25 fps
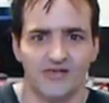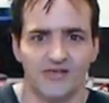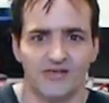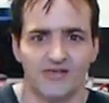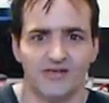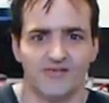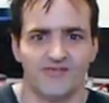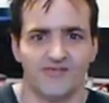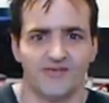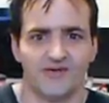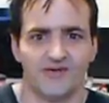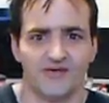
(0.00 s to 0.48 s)

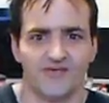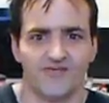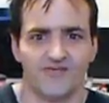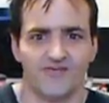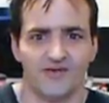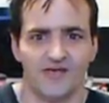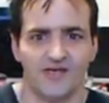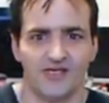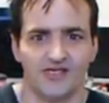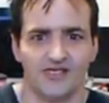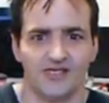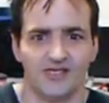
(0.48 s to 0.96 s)
if you're
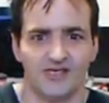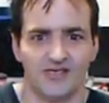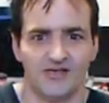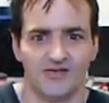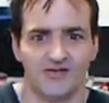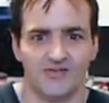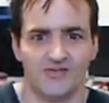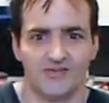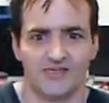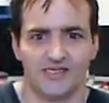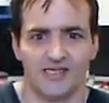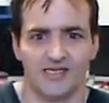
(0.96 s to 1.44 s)
afraid you're going to
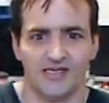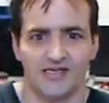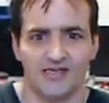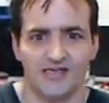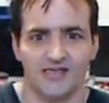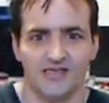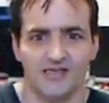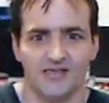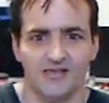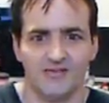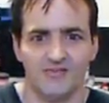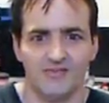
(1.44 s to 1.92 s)

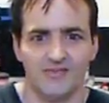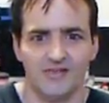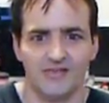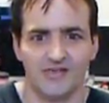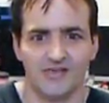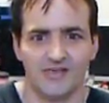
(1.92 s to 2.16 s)
over-tighten them.